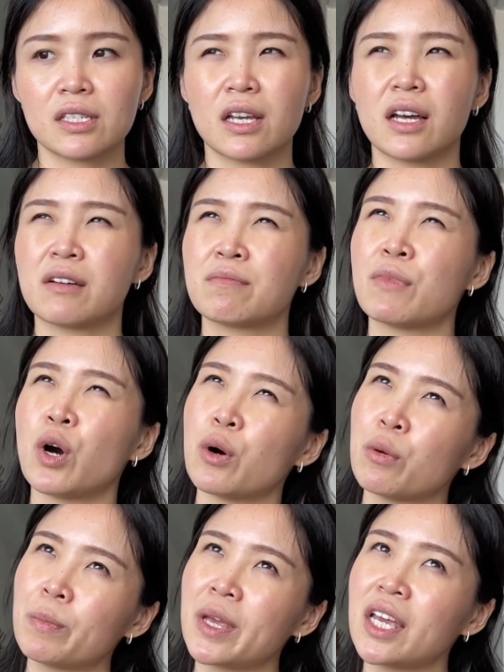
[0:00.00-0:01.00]
I'm
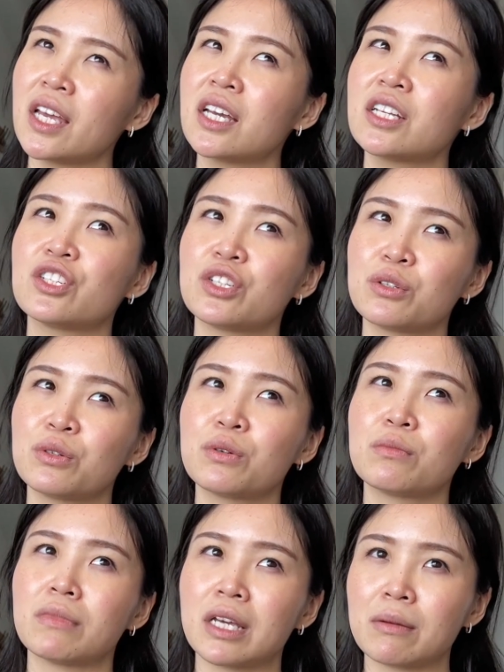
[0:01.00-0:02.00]
hoping to
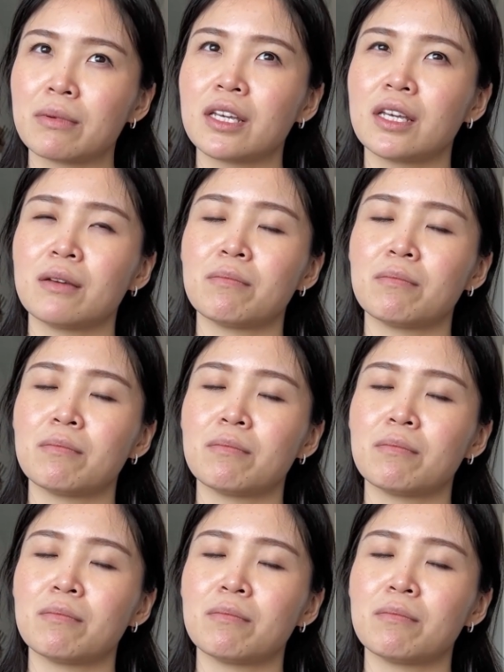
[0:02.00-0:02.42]
maybe